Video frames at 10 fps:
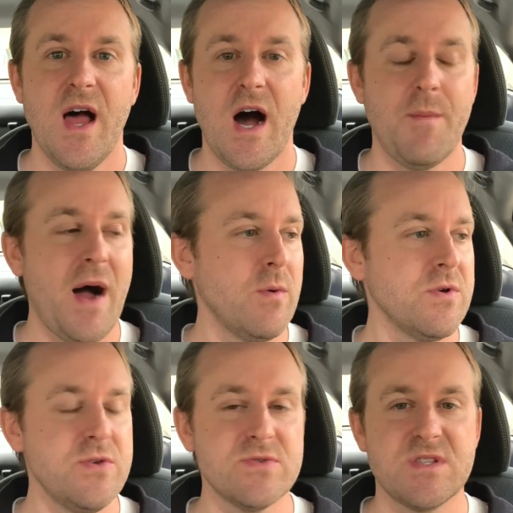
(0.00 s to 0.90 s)
Um, I will
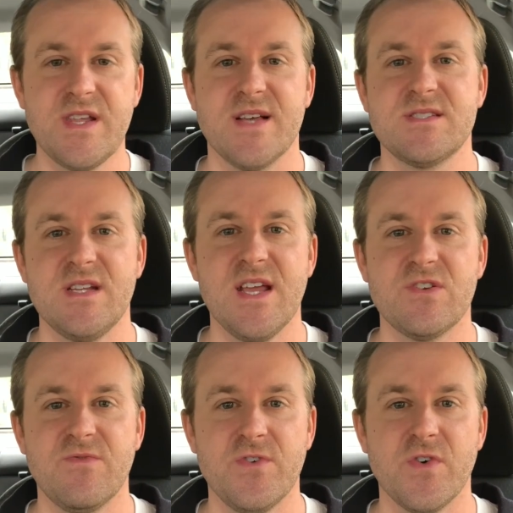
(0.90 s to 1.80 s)
use the
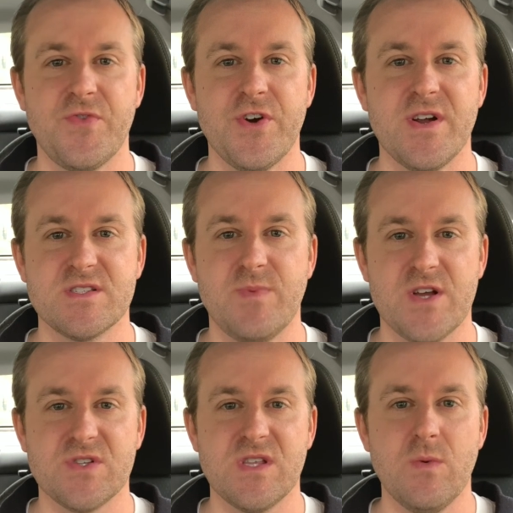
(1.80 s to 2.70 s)
destination filter,
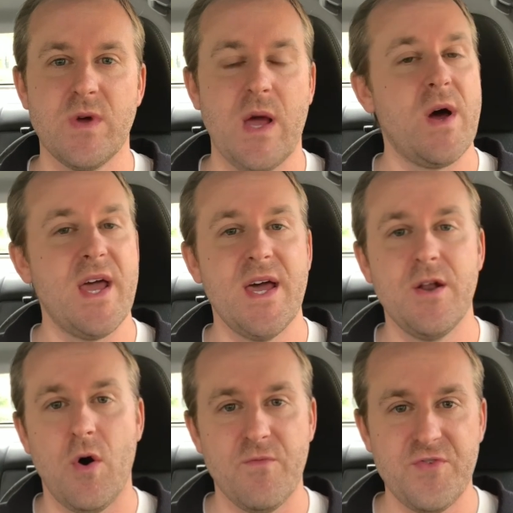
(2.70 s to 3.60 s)
especially when I want to head
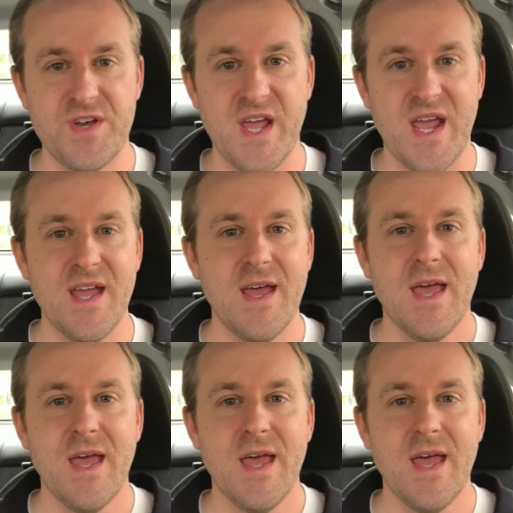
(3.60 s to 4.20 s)
home for the day,